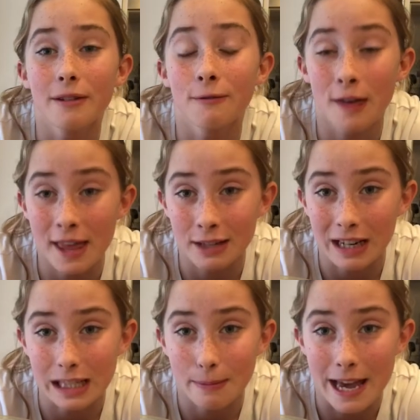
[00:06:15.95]
For this
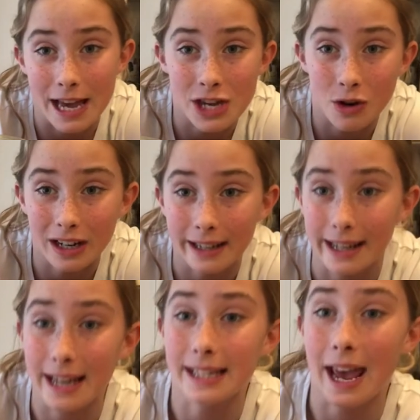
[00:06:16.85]
recipe, you're gonna
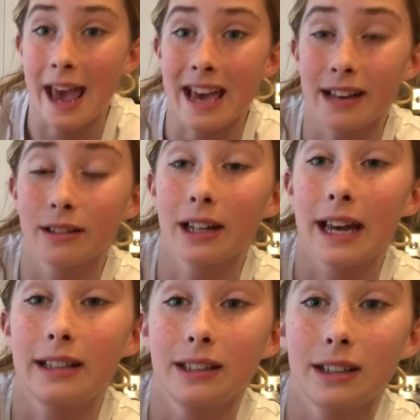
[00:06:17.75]
need a
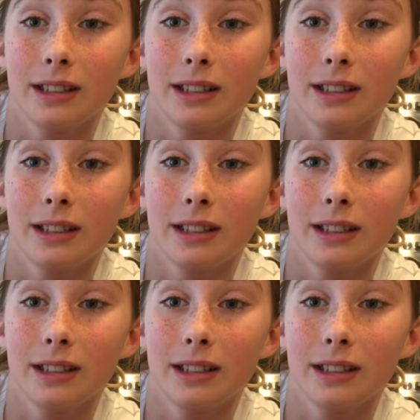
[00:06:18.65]
like